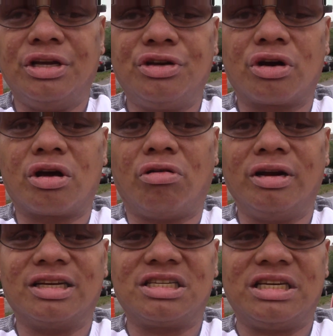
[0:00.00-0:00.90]
you're
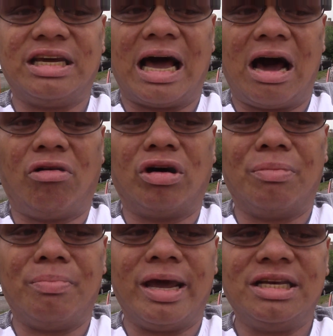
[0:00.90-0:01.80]
going to see how
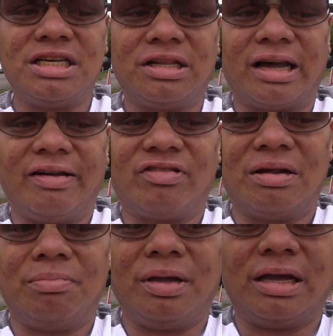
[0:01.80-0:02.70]
amazing life
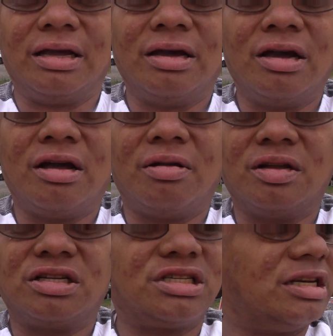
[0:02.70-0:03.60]
can be,
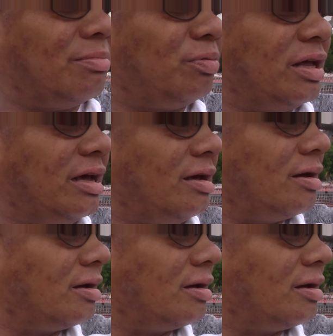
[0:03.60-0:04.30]
simply